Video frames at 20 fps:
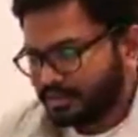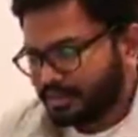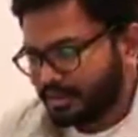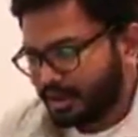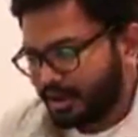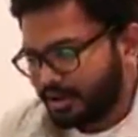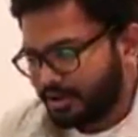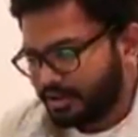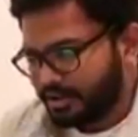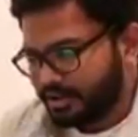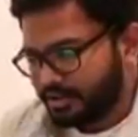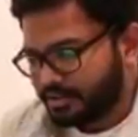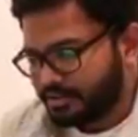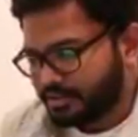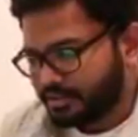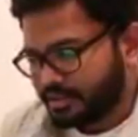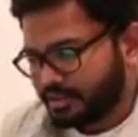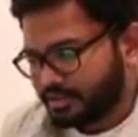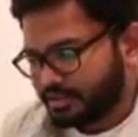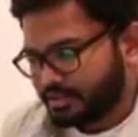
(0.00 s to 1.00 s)
Hi
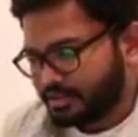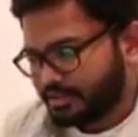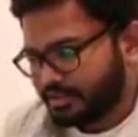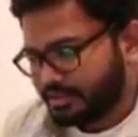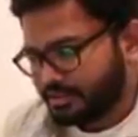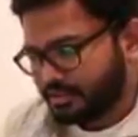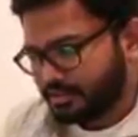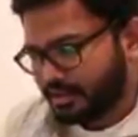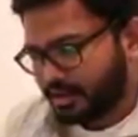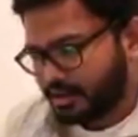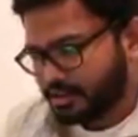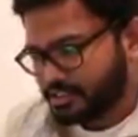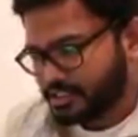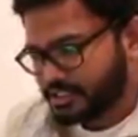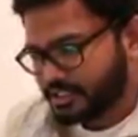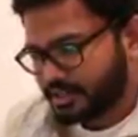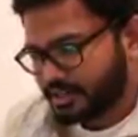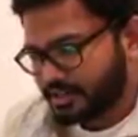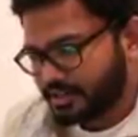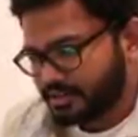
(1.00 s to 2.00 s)
Kirti.
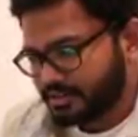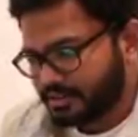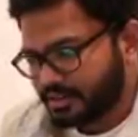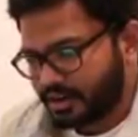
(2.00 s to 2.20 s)
Akshaya.